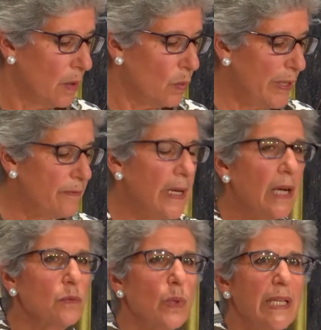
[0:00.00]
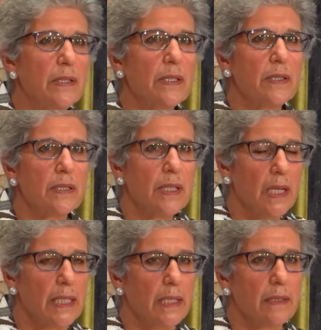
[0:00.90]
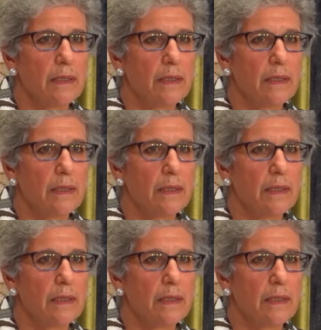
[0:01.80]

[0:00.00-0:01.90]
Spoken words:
We found ways to study,